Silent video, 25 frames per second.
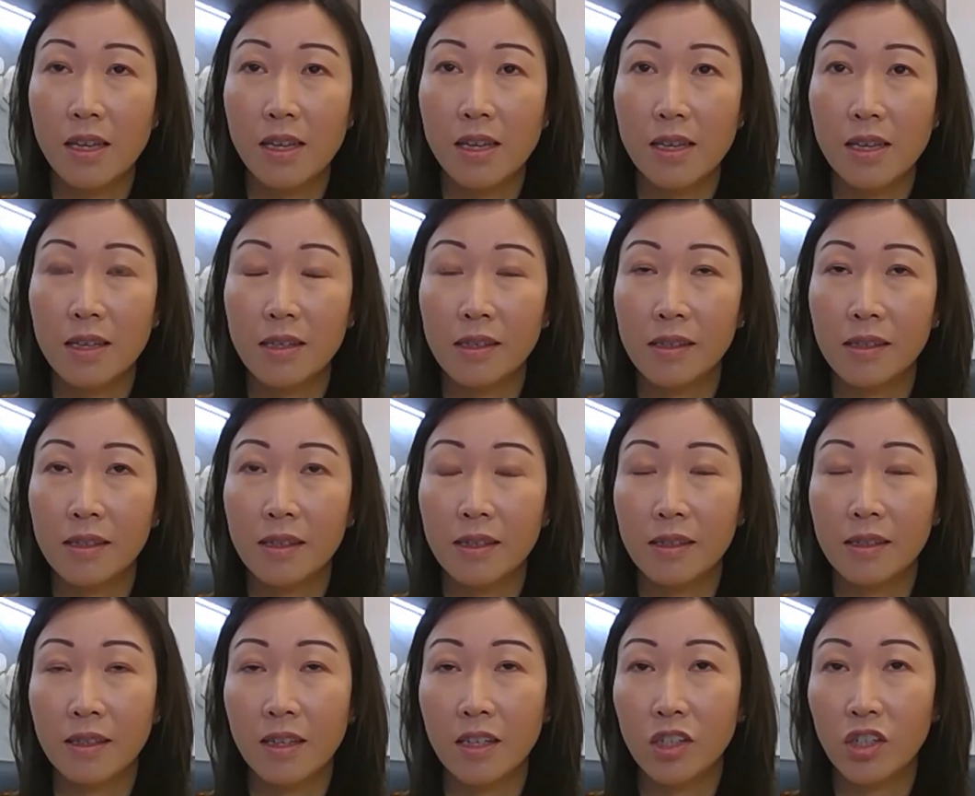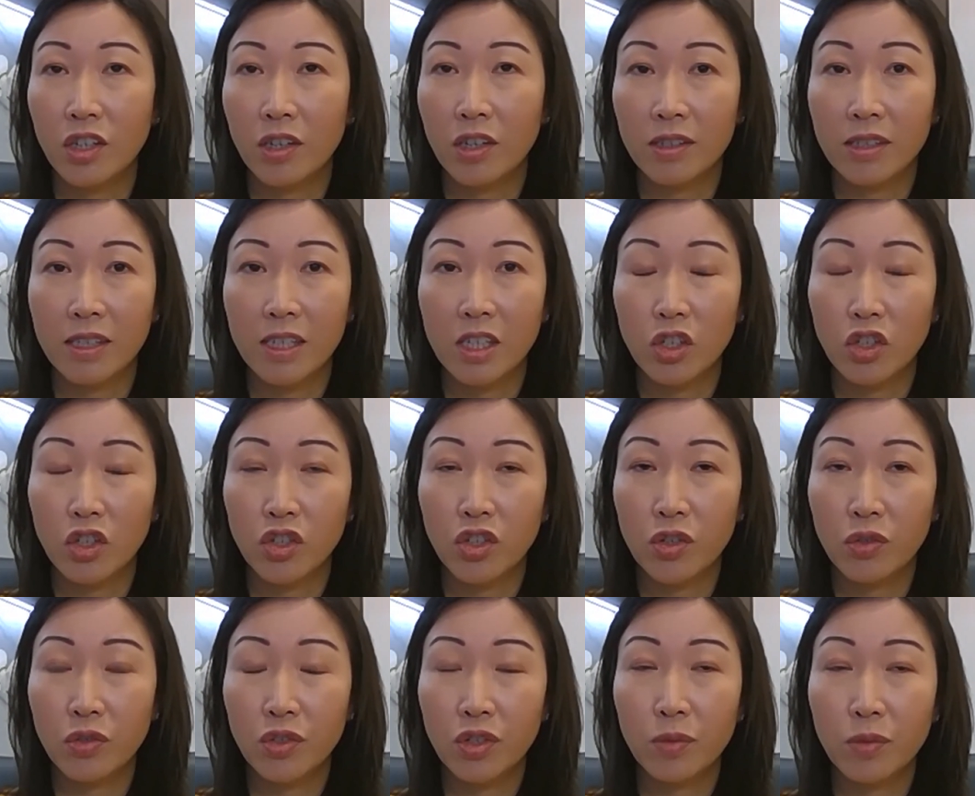Is, is HRT
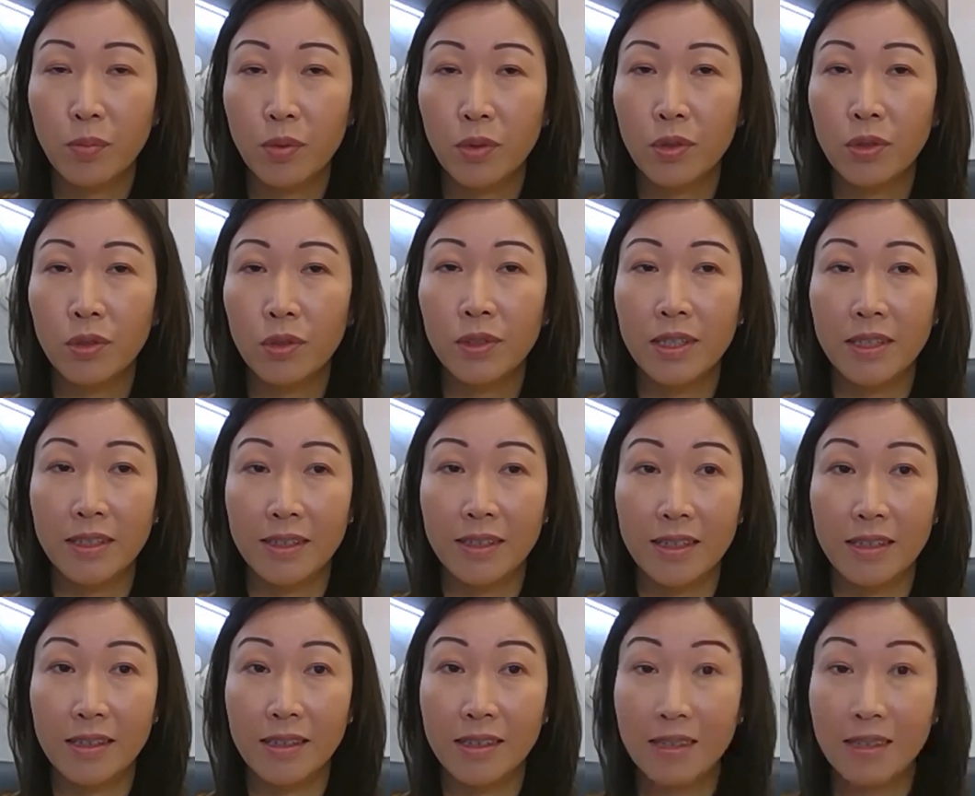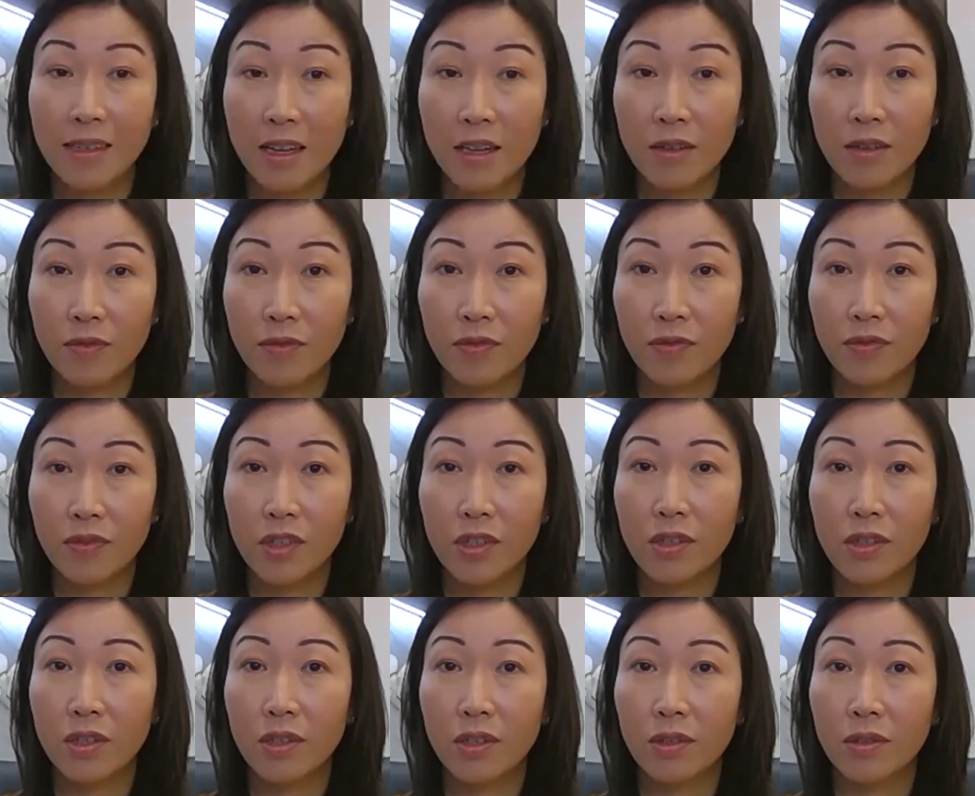suitable? Is it safe to
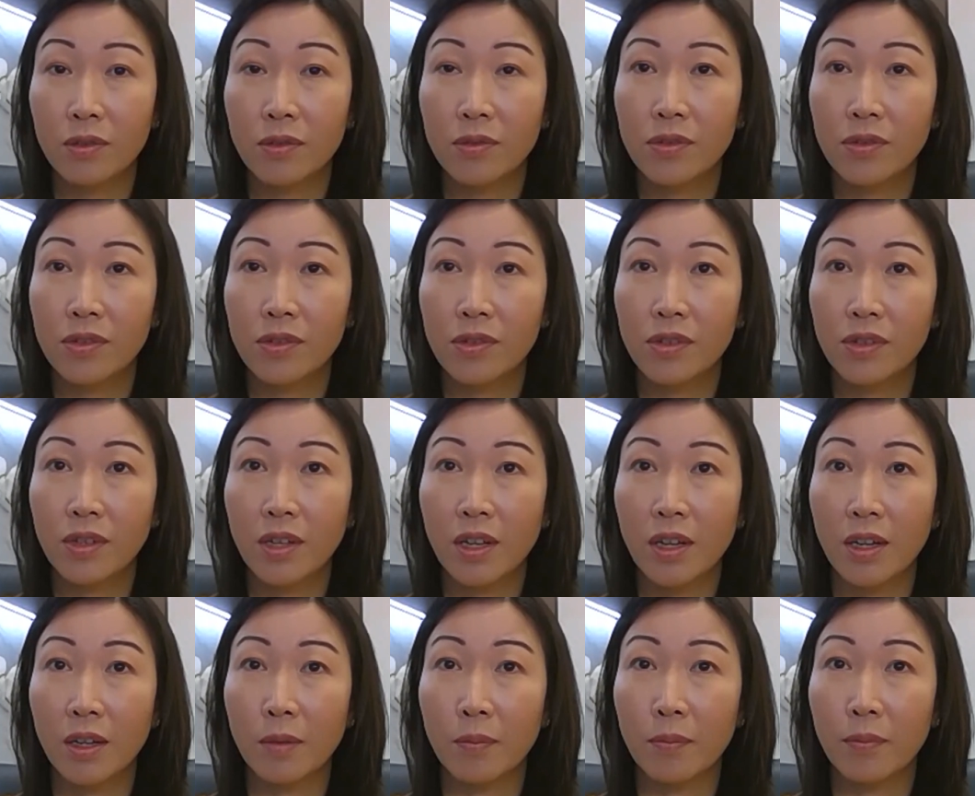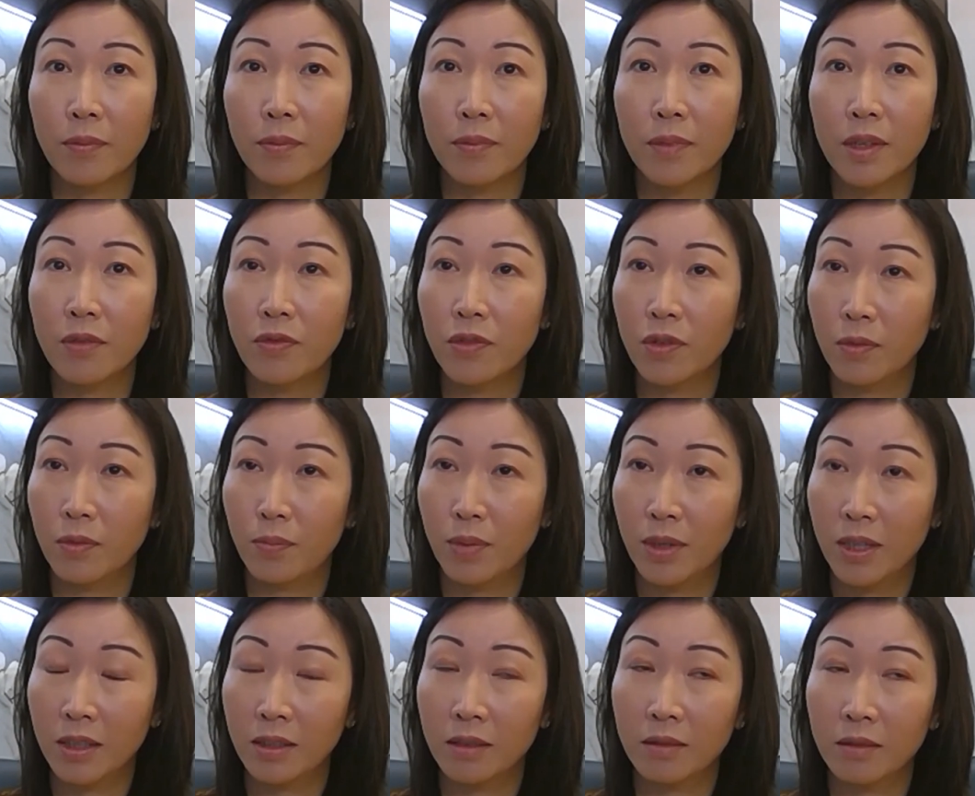use? Um, if you're
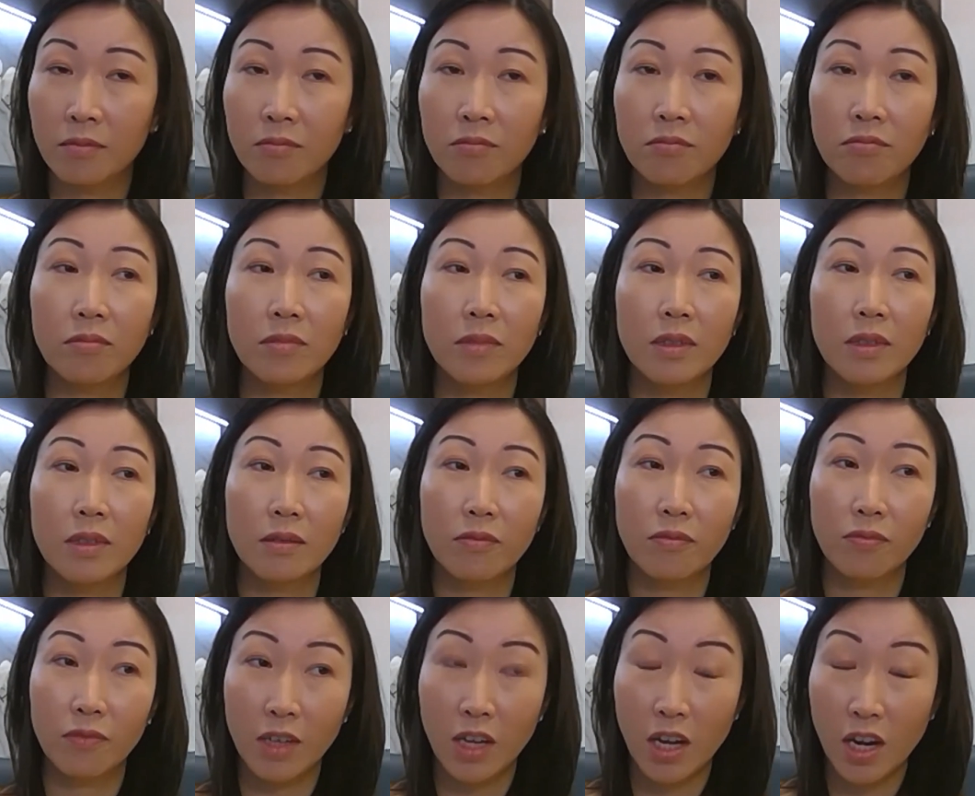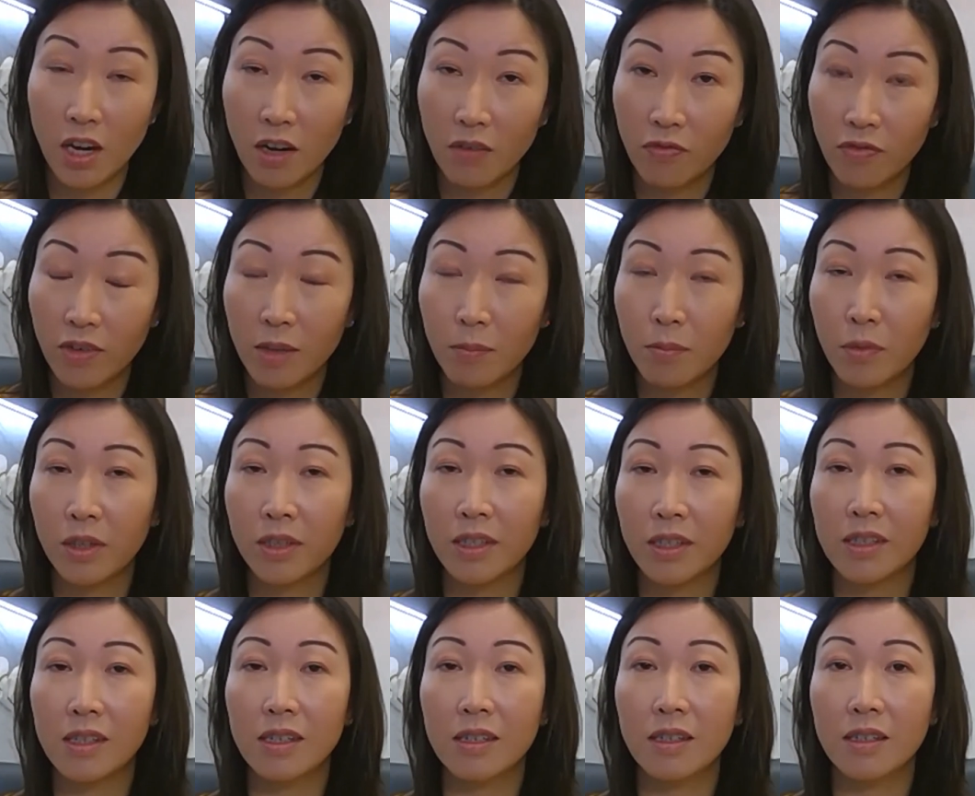being carefully
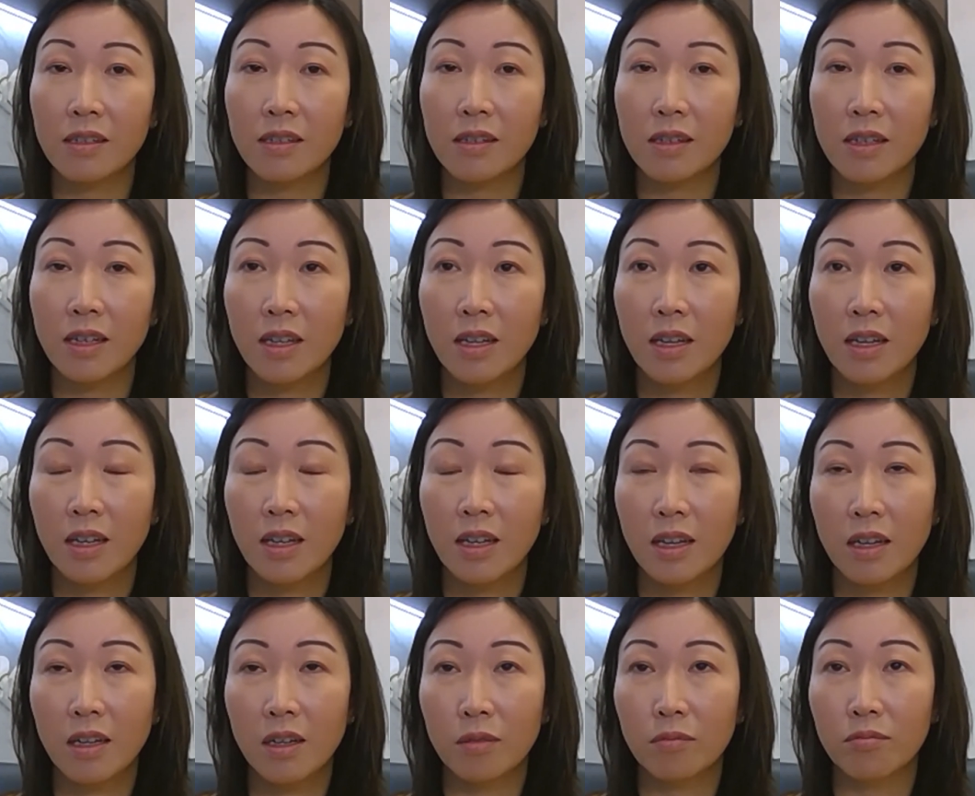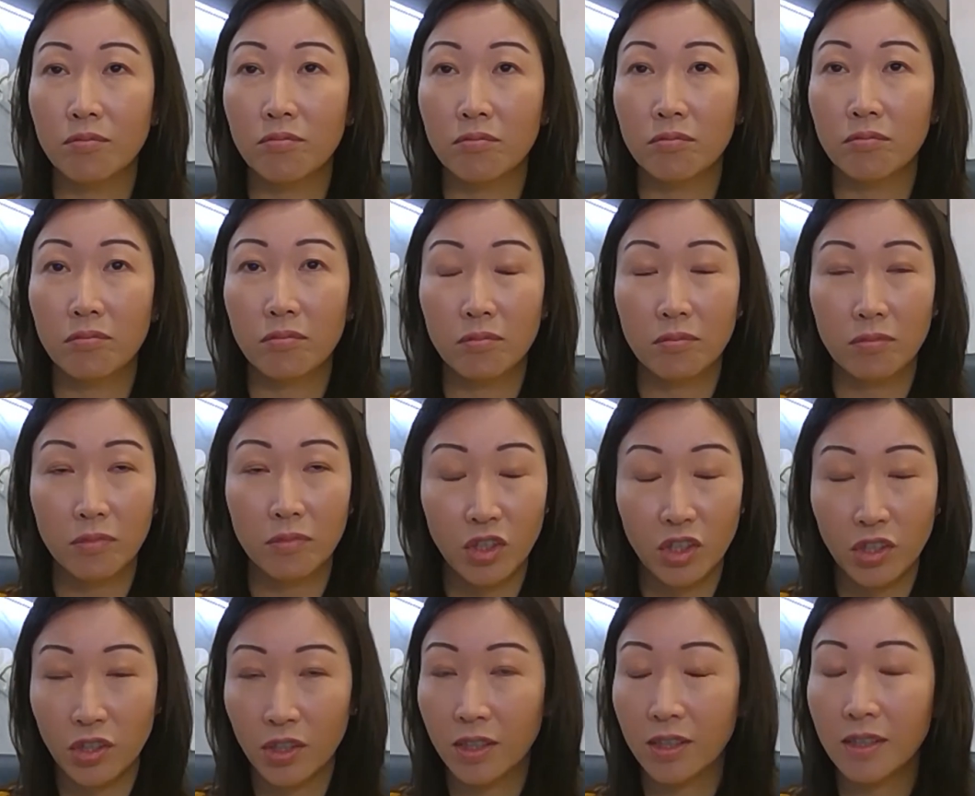monitored, um,
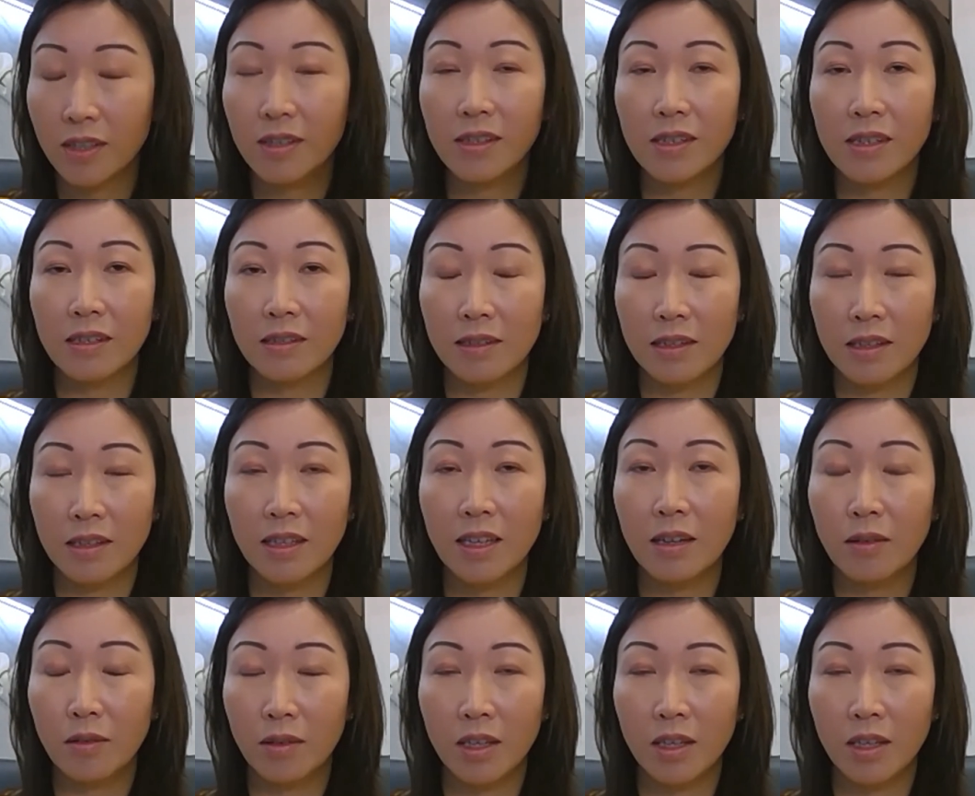sure, certainly that,